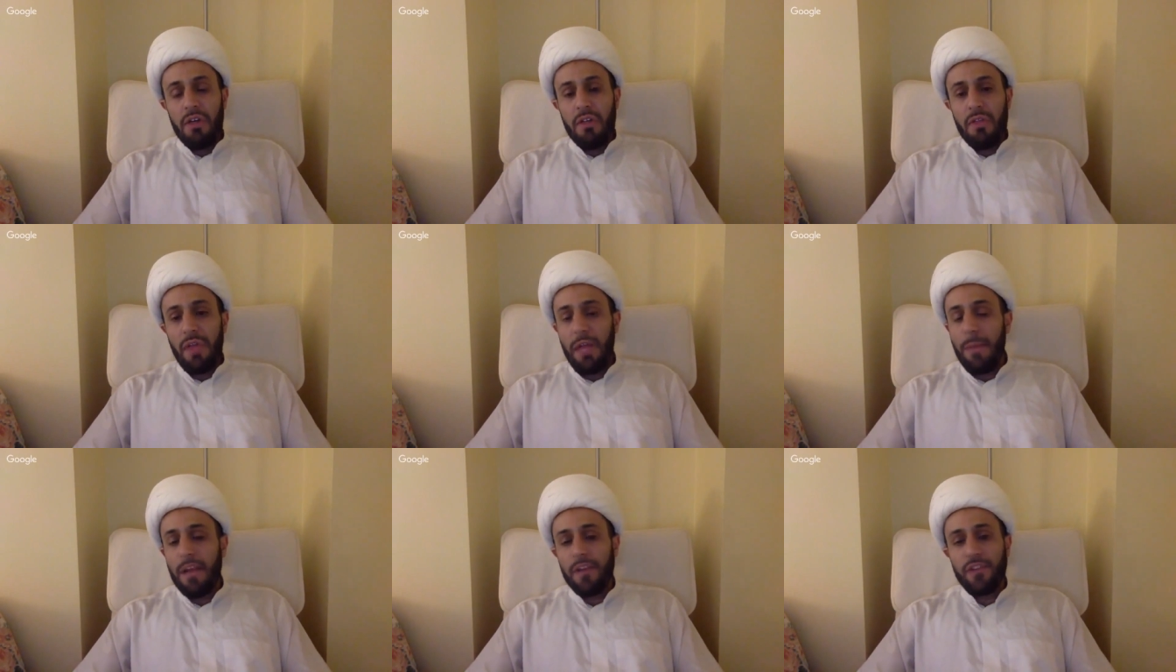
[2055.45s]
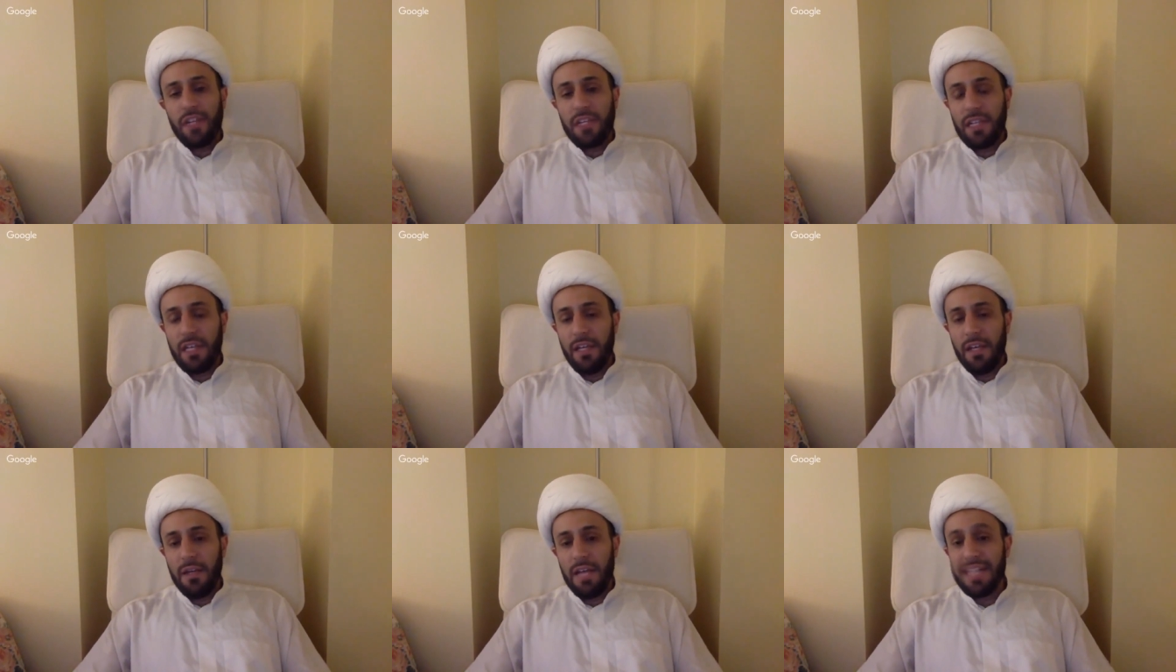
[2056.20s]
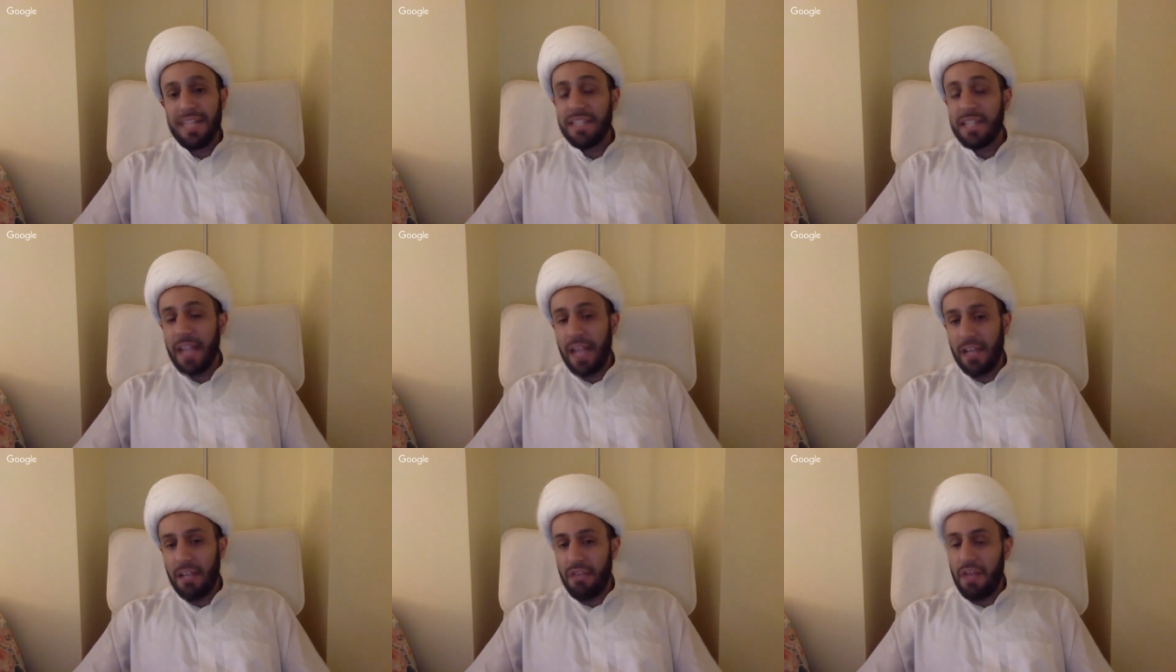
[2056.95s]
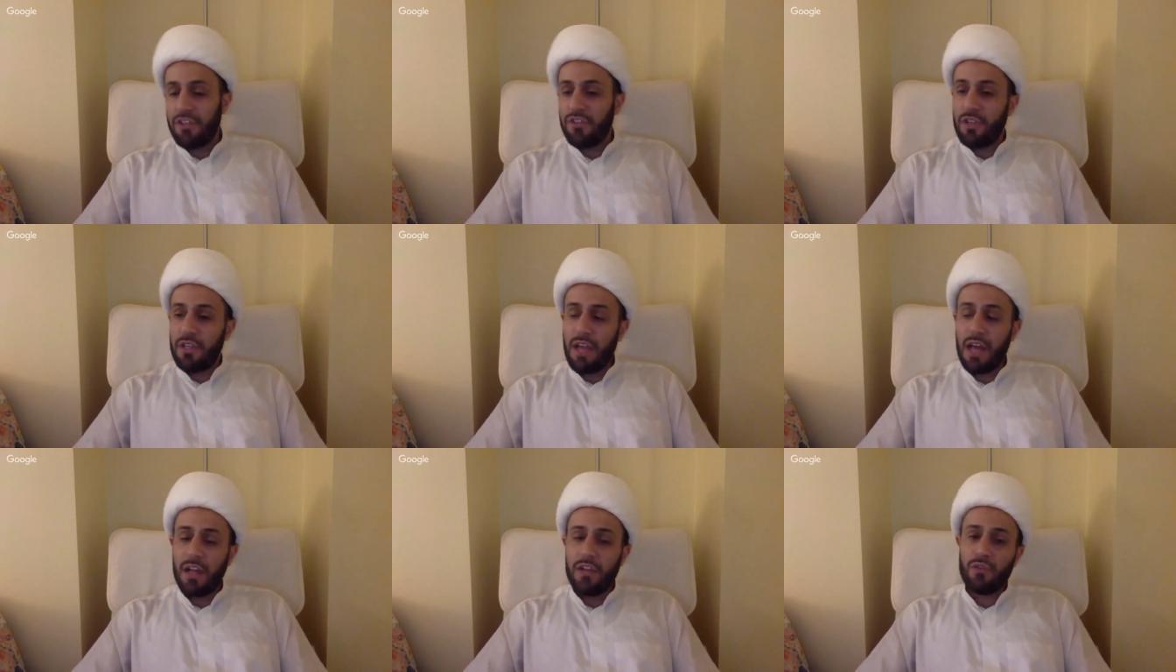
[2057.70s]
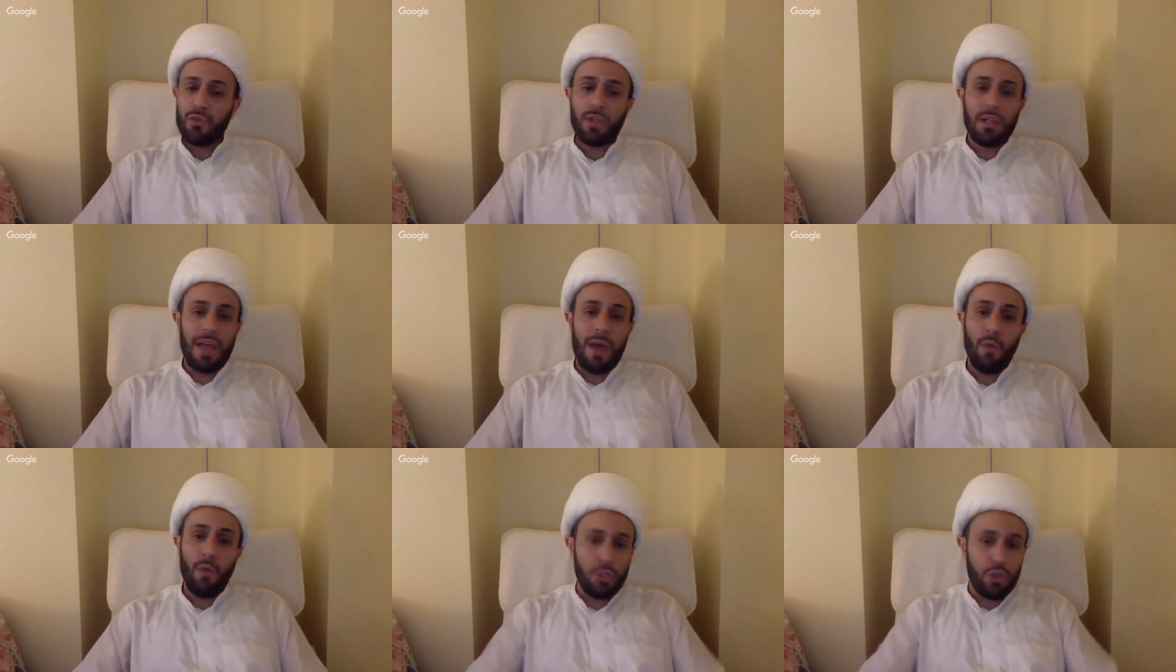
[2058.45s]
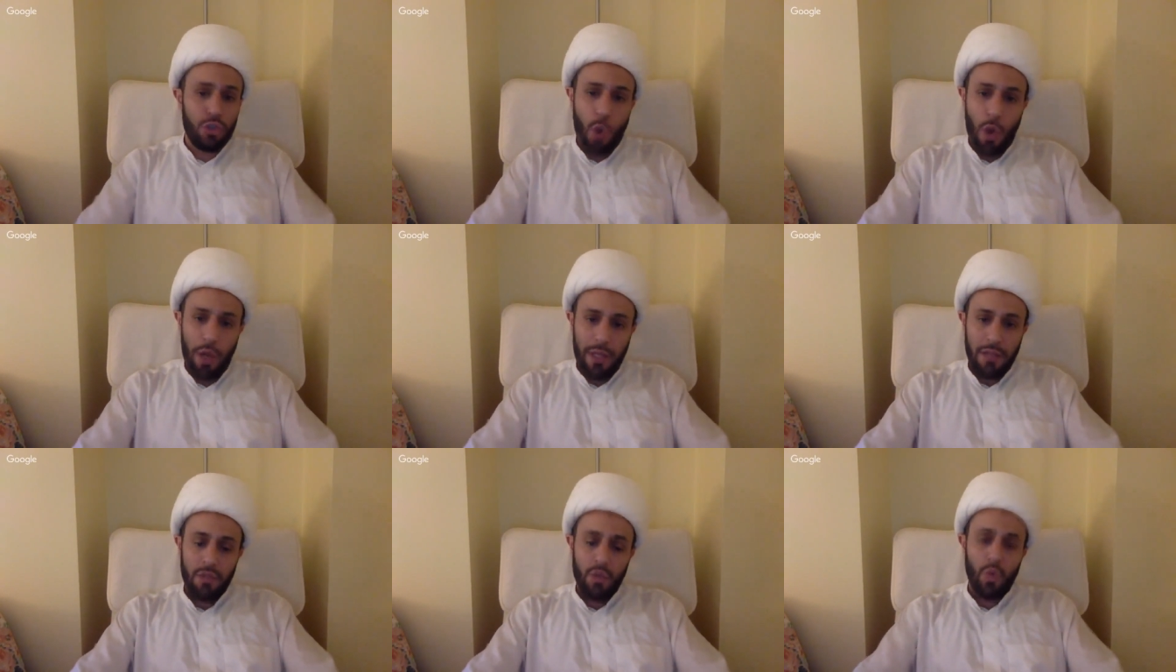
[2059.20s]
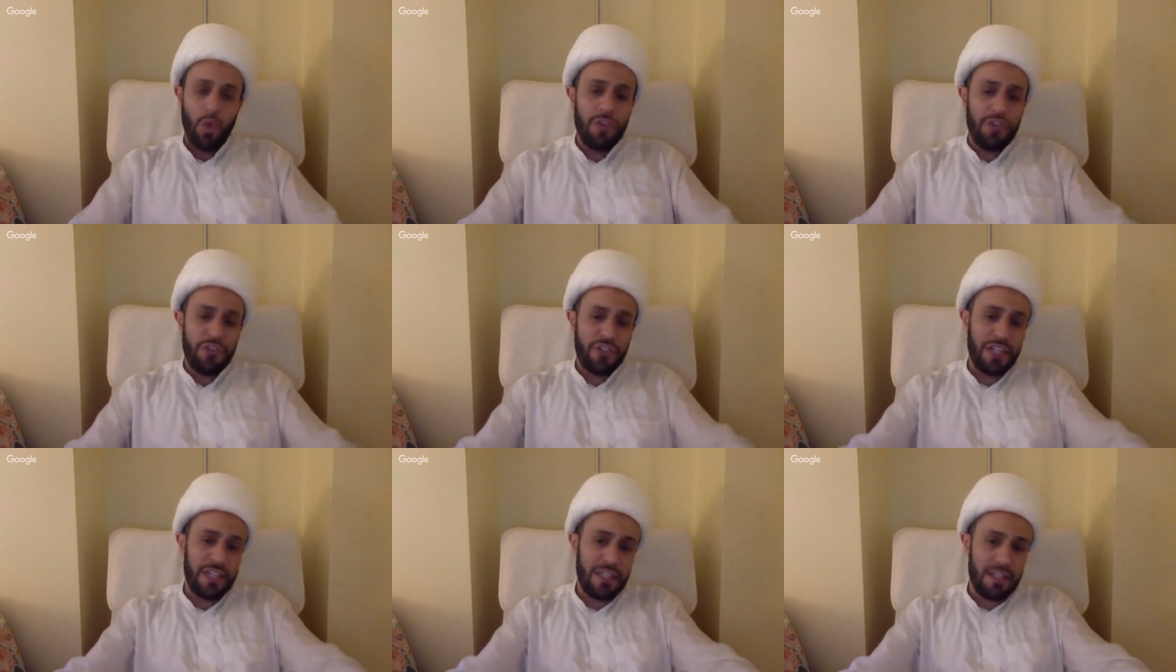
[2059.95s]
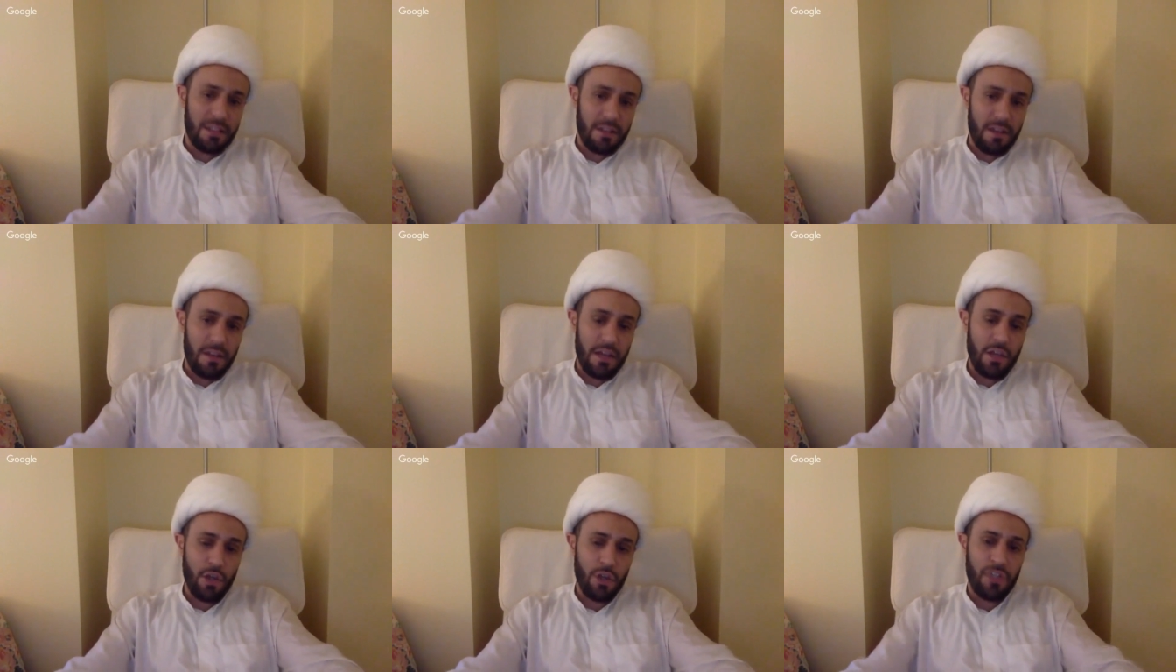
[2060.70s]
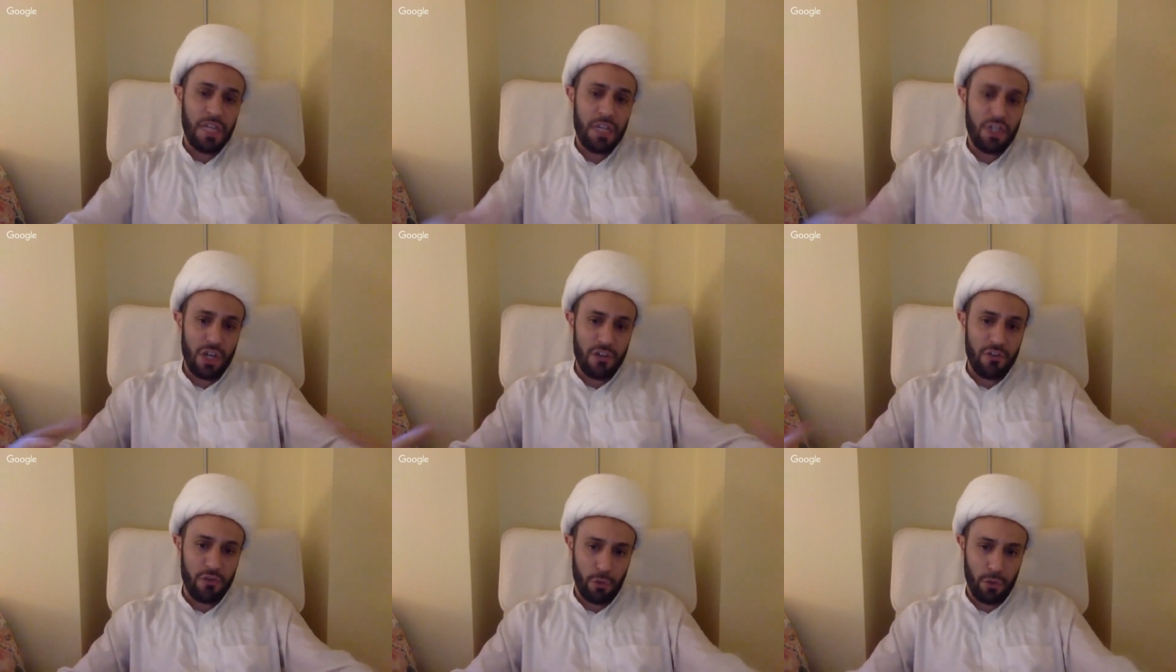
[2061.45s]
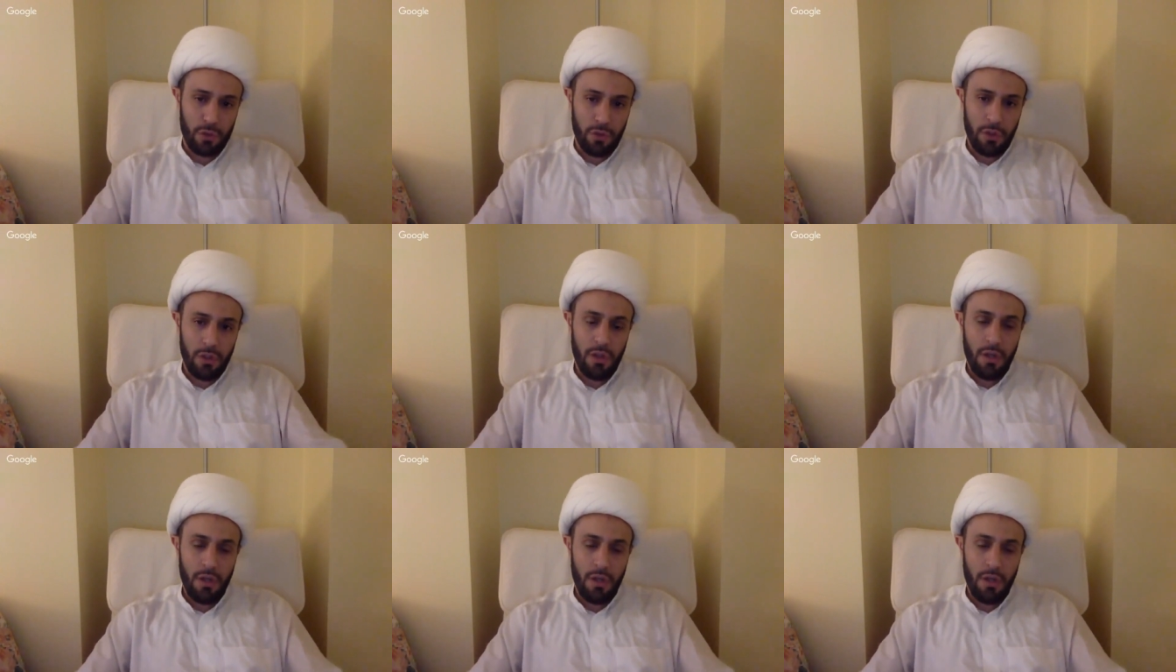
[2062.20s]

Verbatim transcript: they basically indicated that, Ya Rasulullah, we'll join, we'll sit in your teaching circle,